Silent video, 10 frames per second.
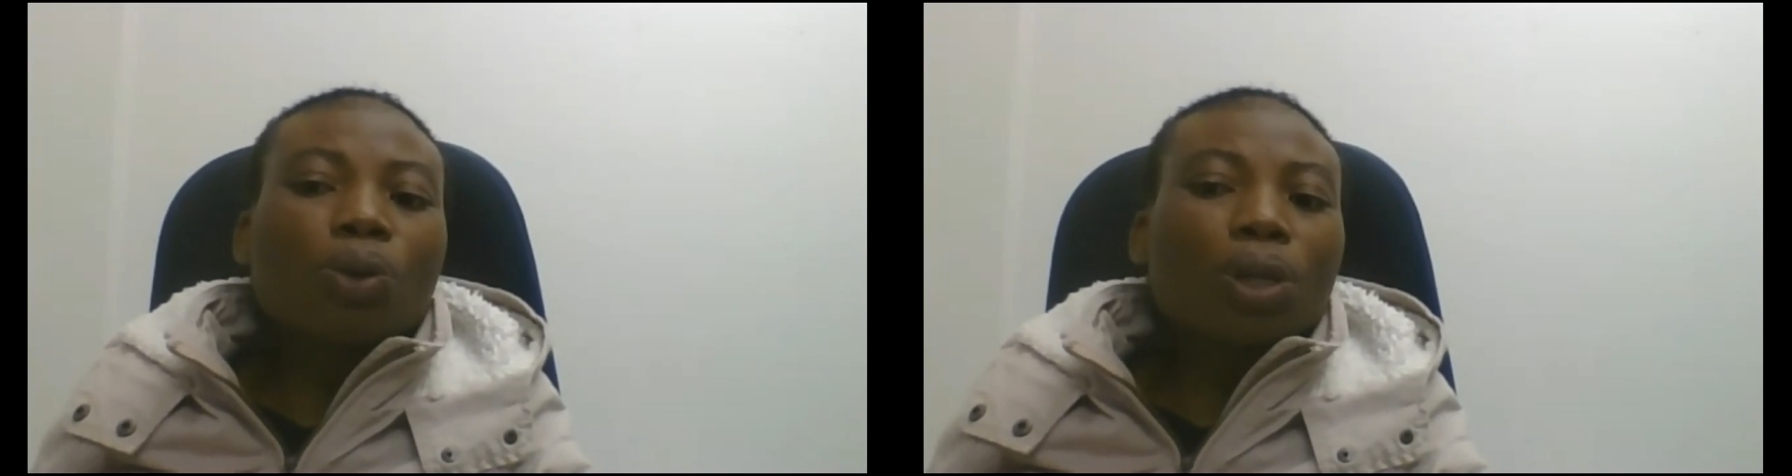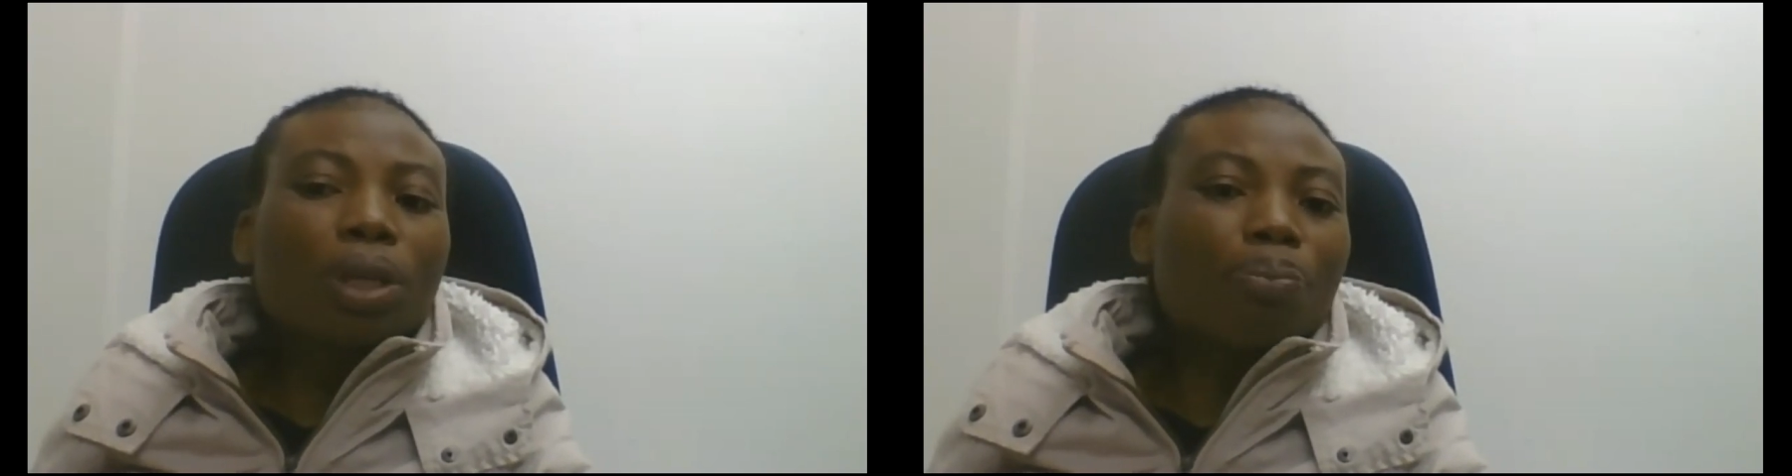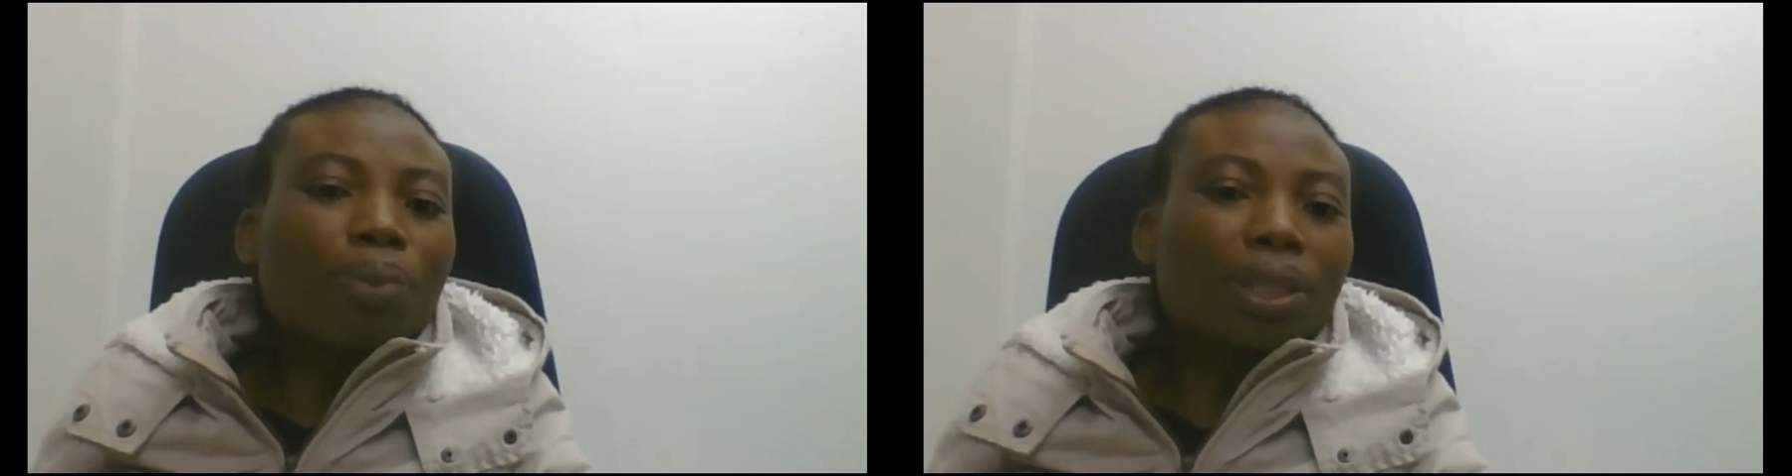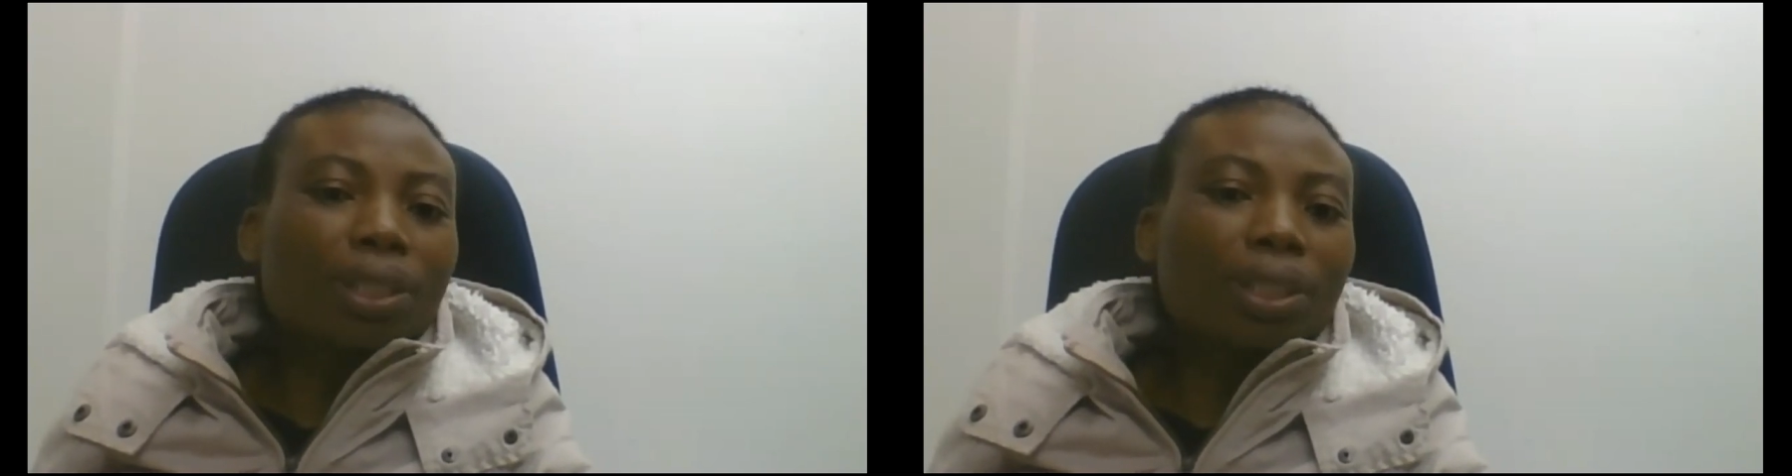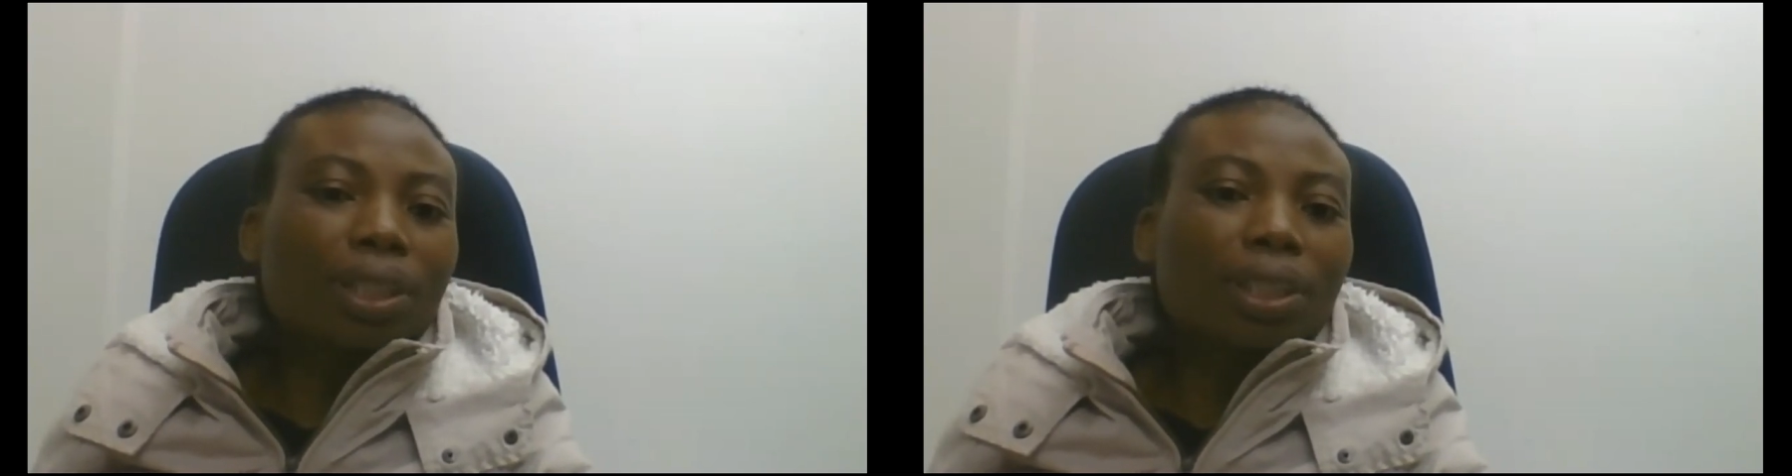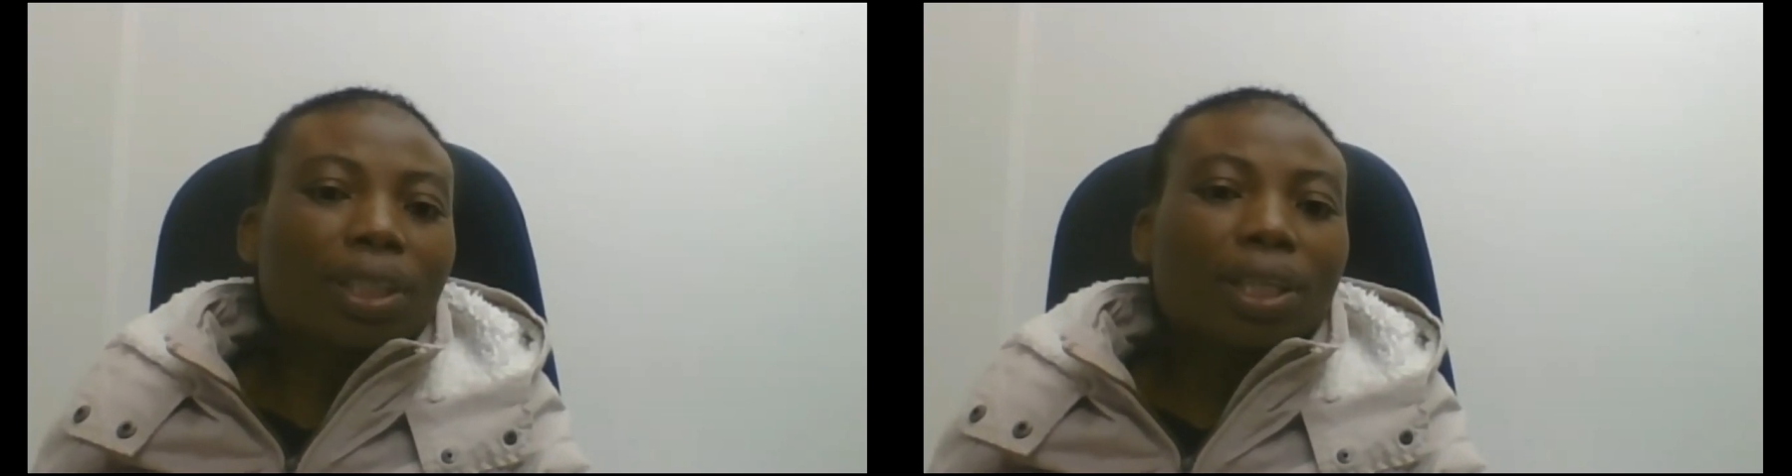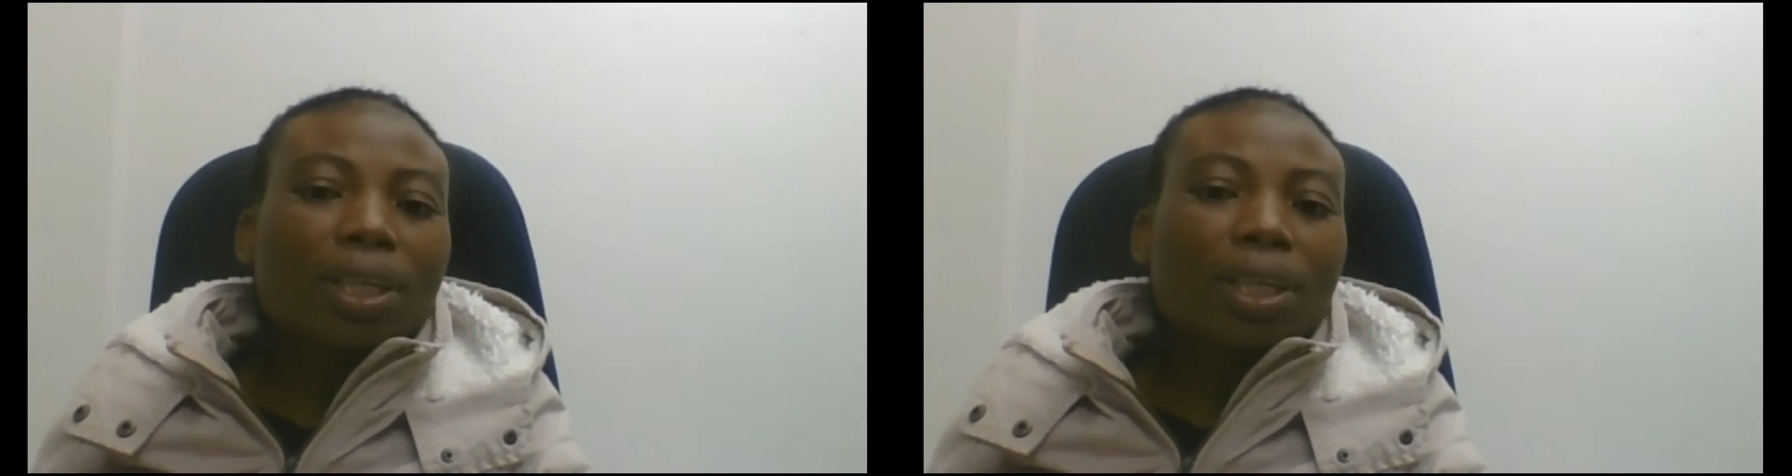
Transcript: holy person.